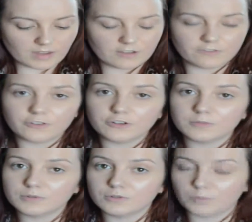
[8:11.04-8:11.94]

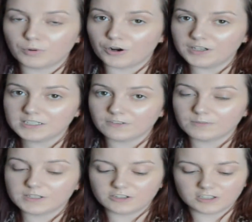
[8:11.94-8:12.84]
affordable product
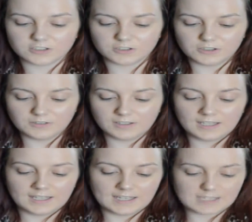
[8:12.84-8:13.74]
from the drugstore.
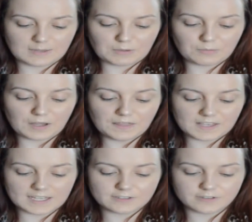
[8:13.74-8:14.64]
Except the one
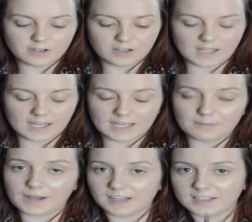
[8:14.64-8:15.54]
thing I do not like
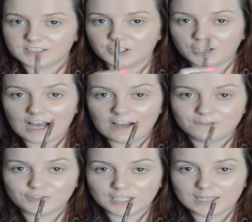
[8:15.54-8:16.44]
about it is you
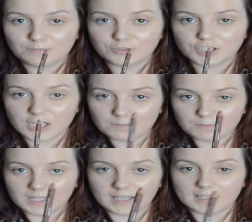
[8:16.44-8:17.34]
have to keep
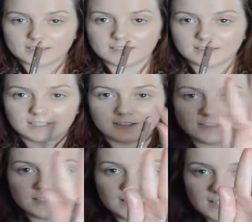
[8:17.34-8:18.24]
sharpening it. Can you
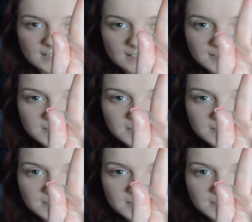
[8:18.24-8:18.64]
see that?